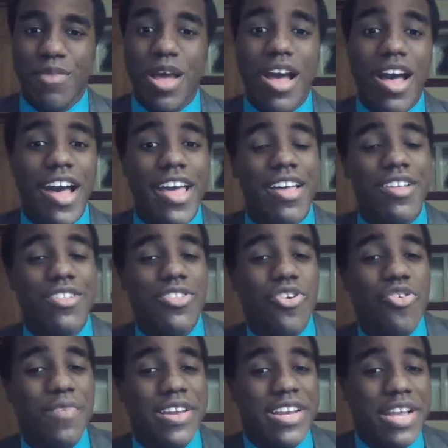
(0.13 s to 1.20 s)
Hi,
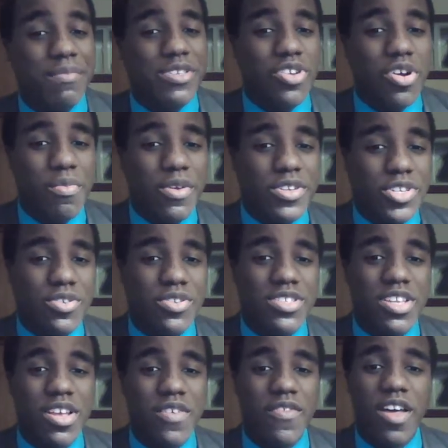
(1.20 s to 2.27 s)
hello, my name is Gomer
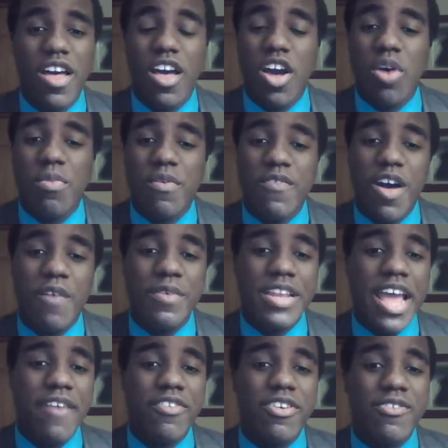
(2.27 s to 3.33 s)
Joseph. We've all been
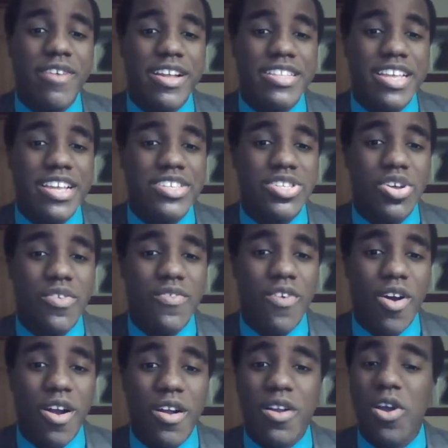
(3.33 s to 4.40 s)
having a great day so
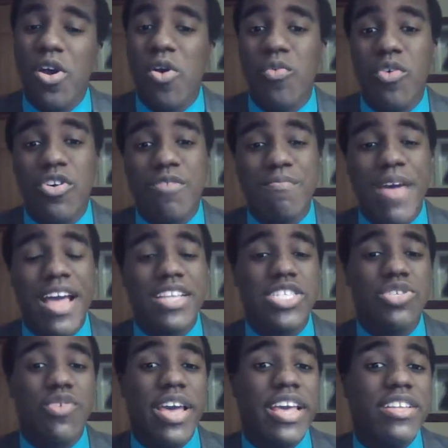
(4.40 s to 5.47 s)
far. Welcome back
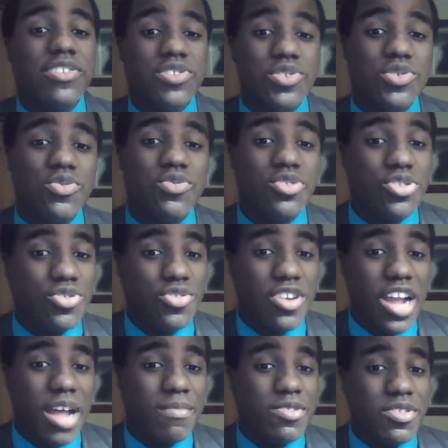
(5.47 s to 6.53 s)
to a new True
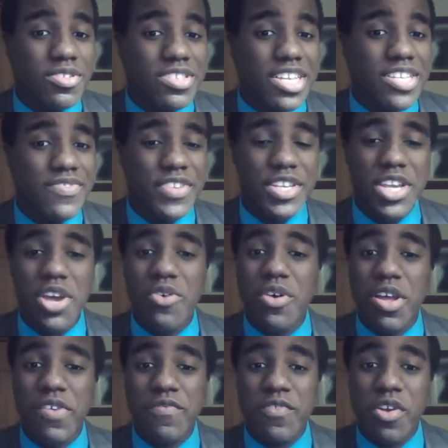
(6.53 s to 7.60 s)
Crime Tuesdays
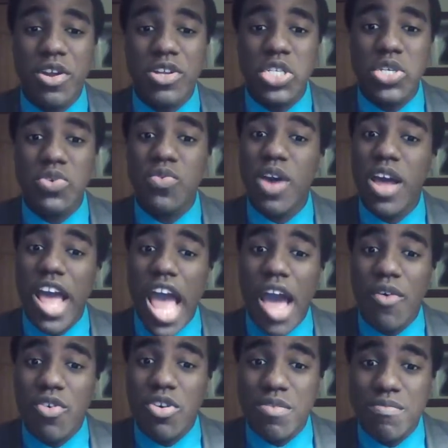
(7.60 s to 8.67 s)
video. If you are new,
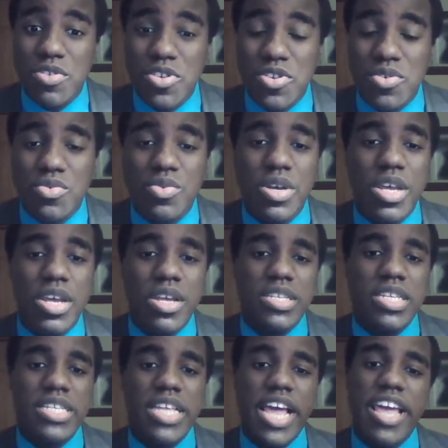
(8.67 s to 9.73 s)
I welcome you.
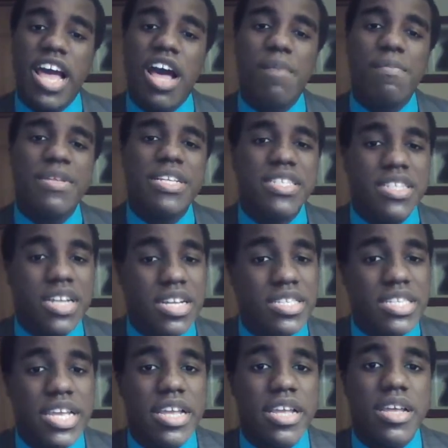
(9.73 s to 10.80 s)
Today, I'll be
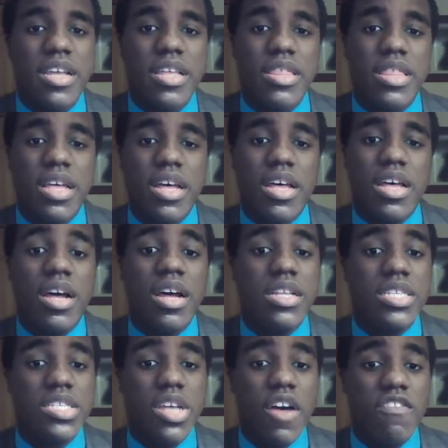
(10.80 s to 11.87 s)
discussing the
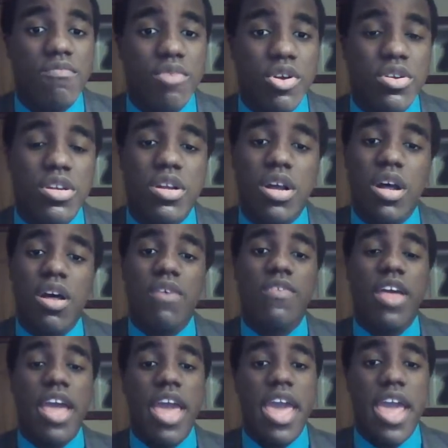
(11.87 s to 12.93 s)
unsolved murder of
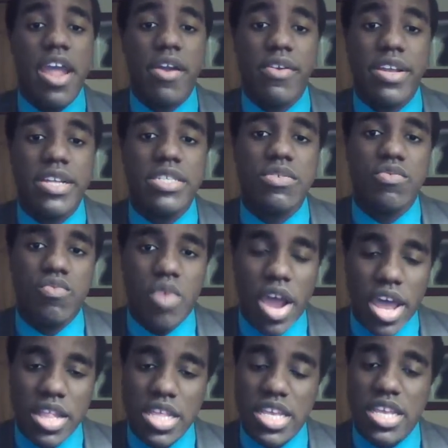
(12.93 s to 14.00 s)
Harriet
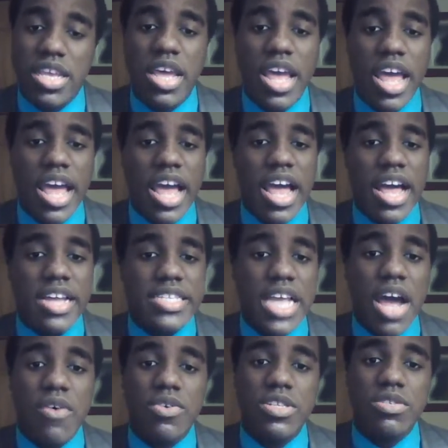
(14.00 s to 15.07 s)
Riley. As
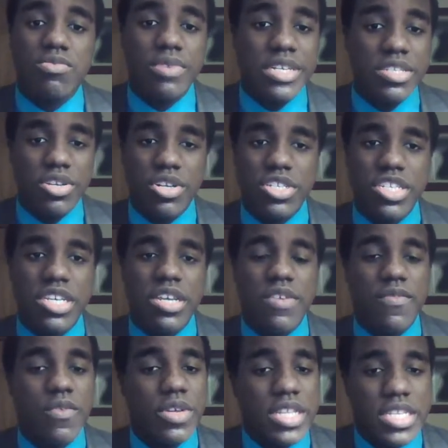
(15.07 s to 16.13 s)
I was researching
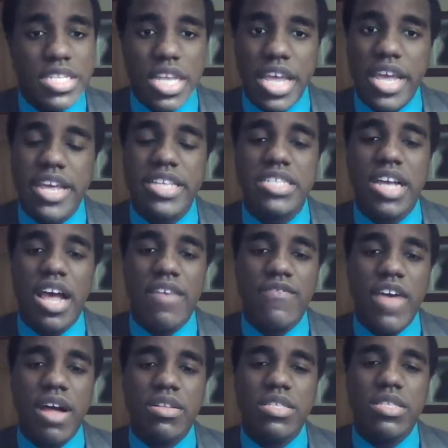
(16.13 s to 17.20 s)
for this case, I
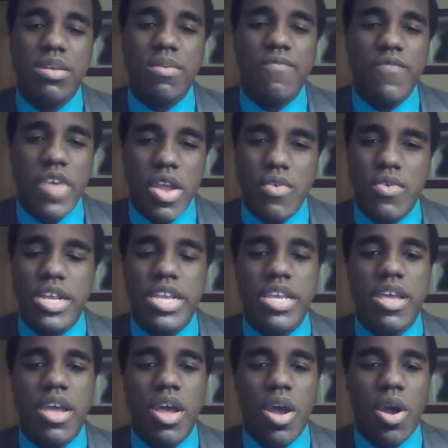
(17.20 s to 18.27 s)
found some
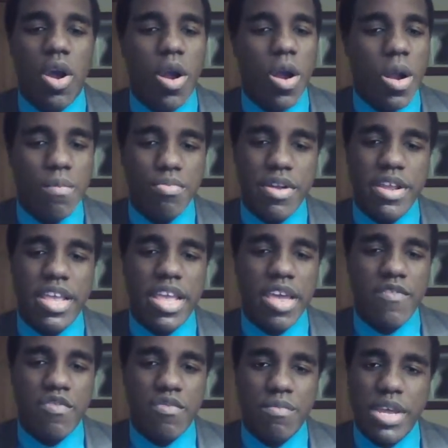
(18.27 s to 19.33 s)
very heartbreaking
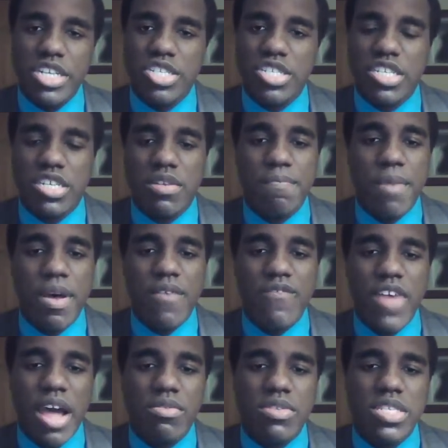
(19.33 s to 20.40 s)
information, but
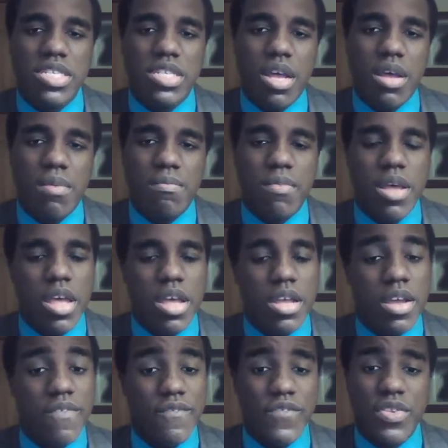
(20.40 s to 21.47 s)
found some
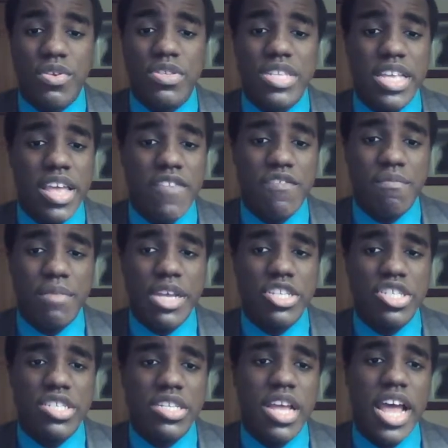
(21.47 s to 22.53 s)
confusing
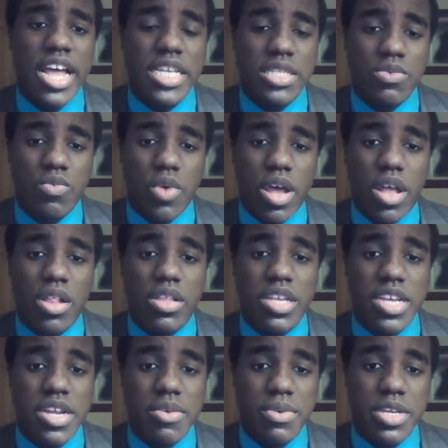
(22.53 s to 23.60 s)
information as
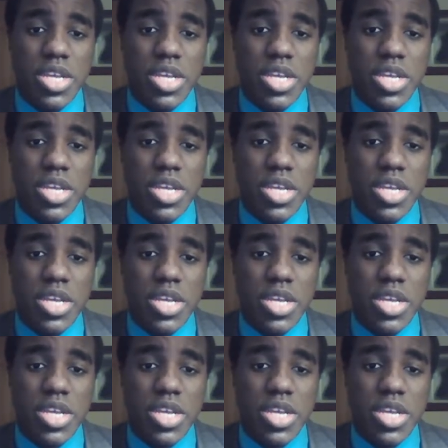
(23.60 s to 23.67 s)
well. Here we